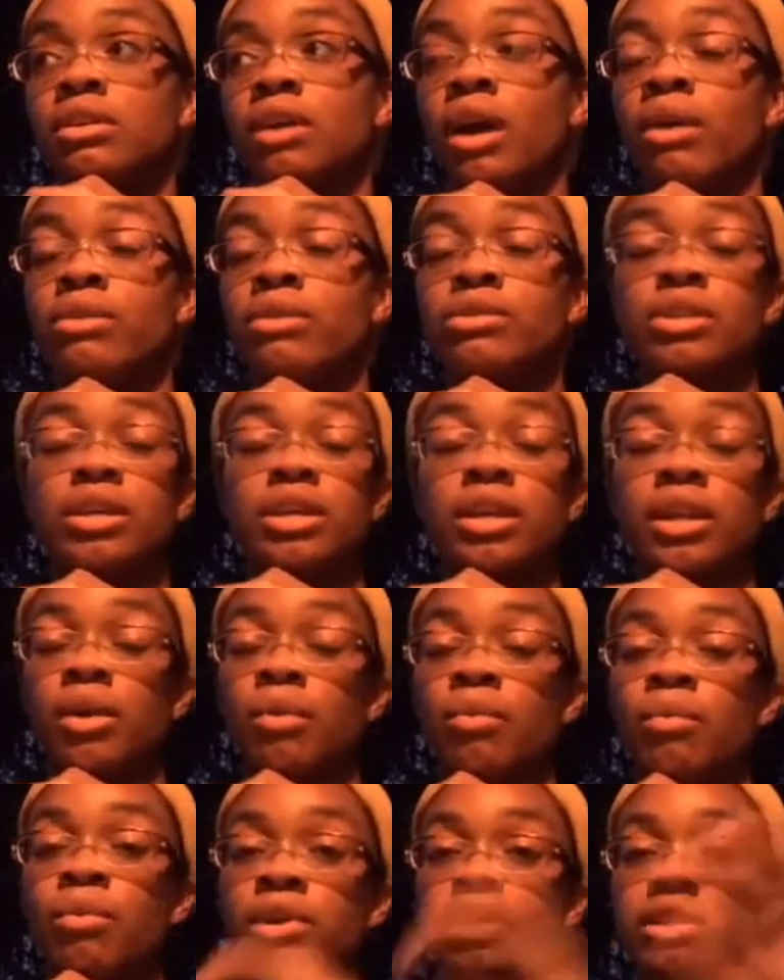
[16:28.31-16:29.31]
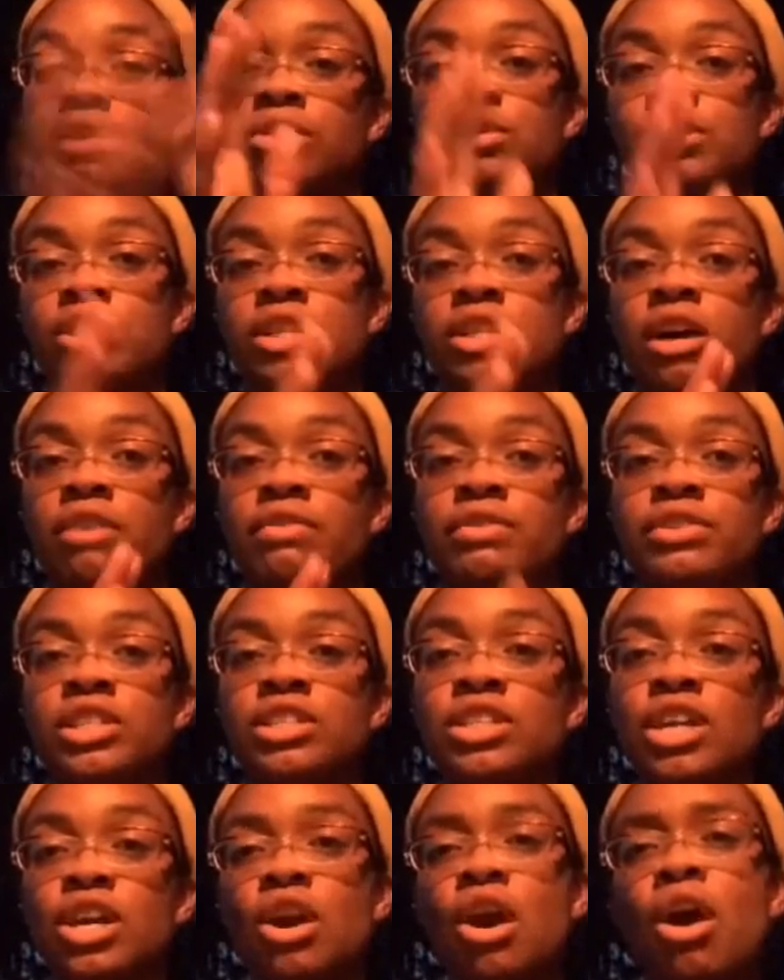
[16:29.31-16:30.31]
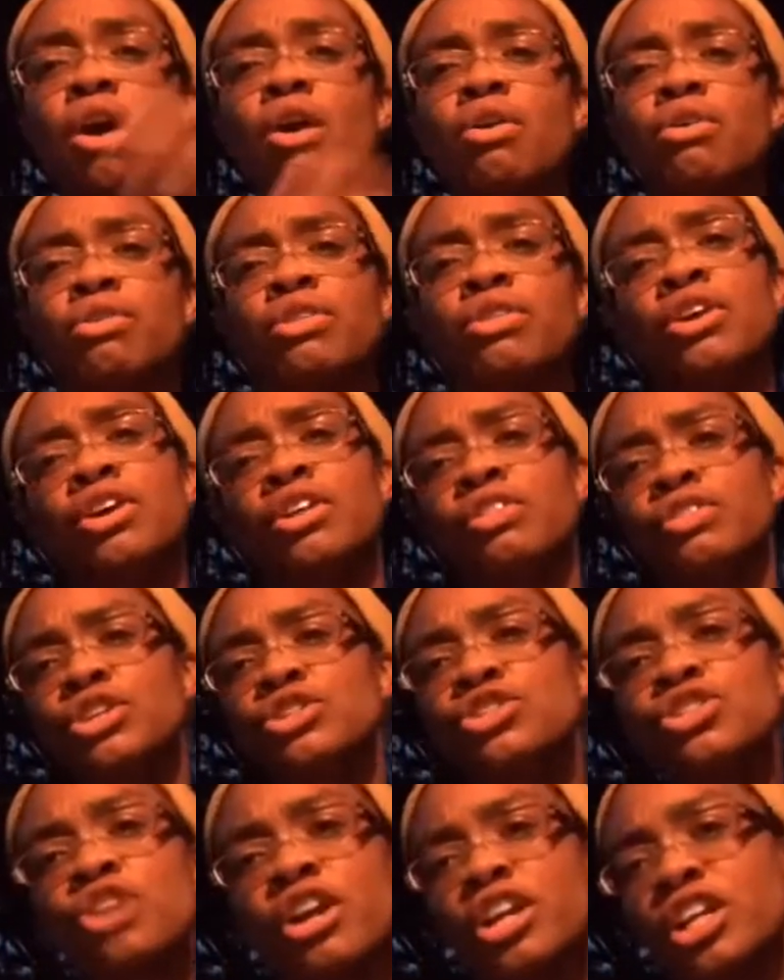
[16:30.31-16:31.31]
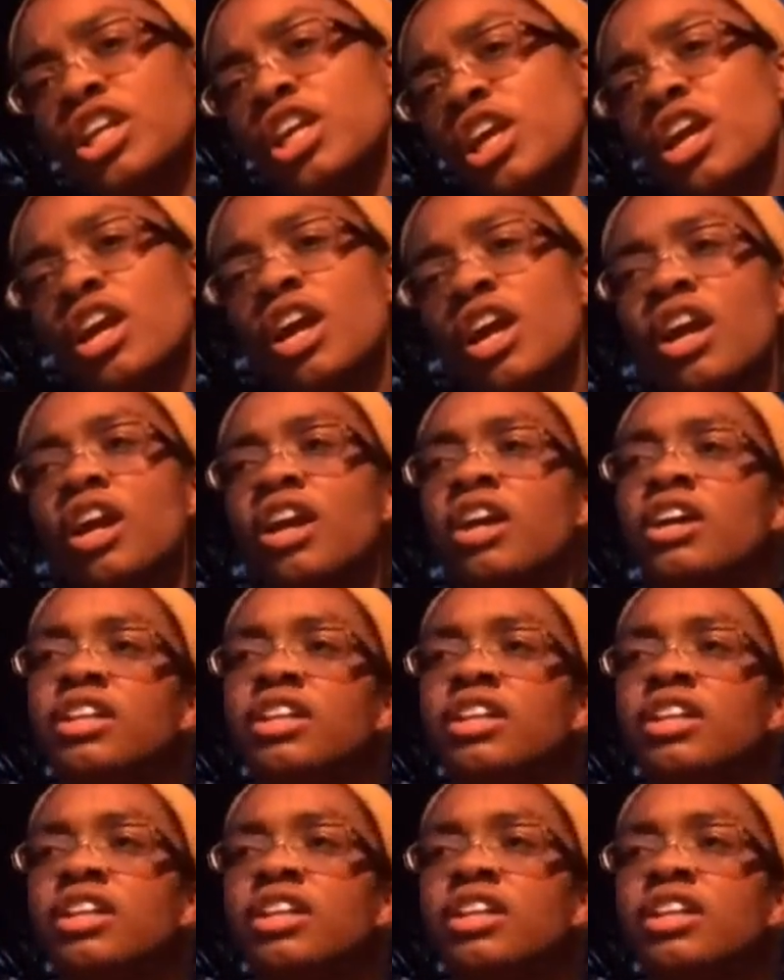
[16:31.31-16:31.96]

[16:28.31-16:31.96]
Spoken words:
I was looking at one little shelf, and she's like, oh, there's yarn in here.